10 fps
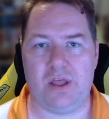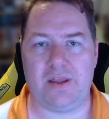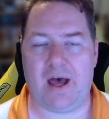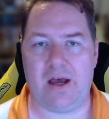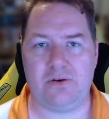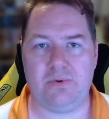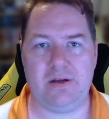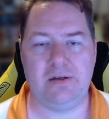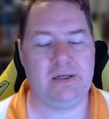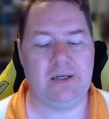than the
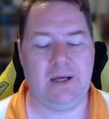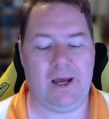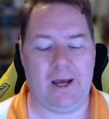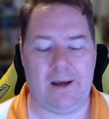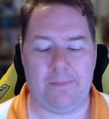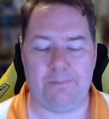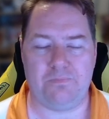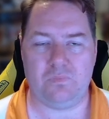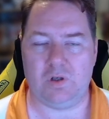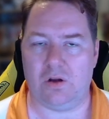hardware.
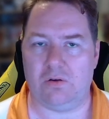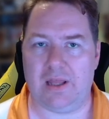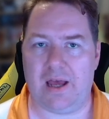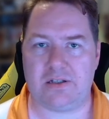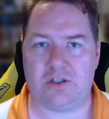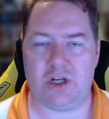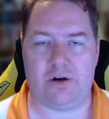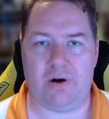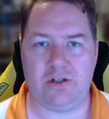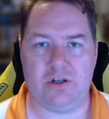Last
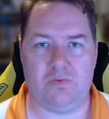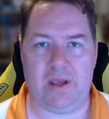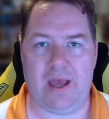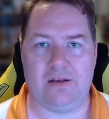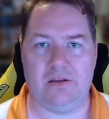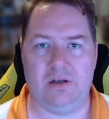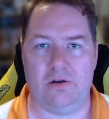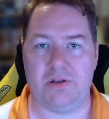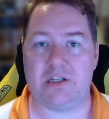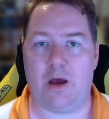generation we had the
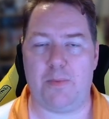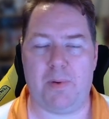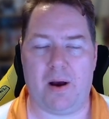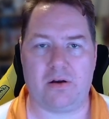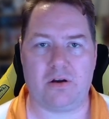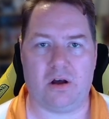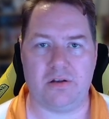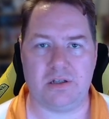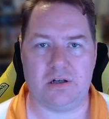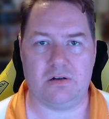Cyberpunk
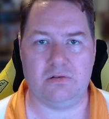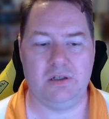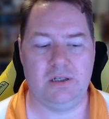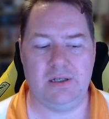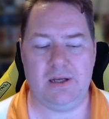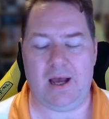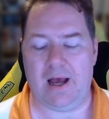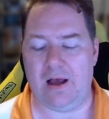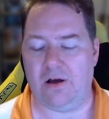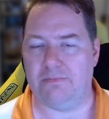console.
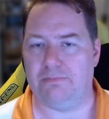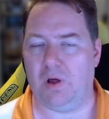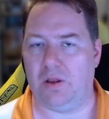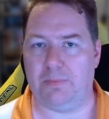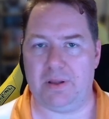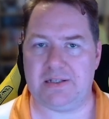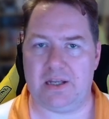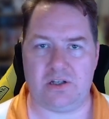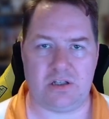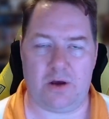On the
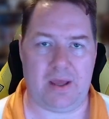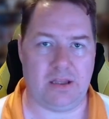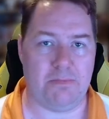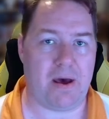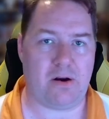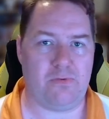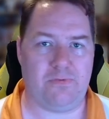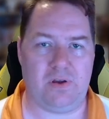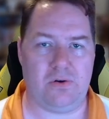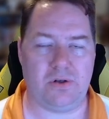PlayStation side we had the
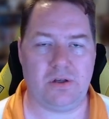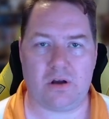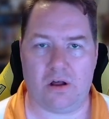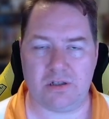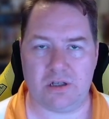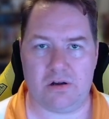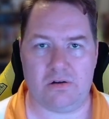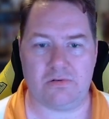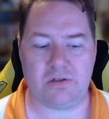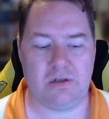Battlefield
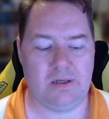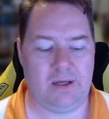consoles.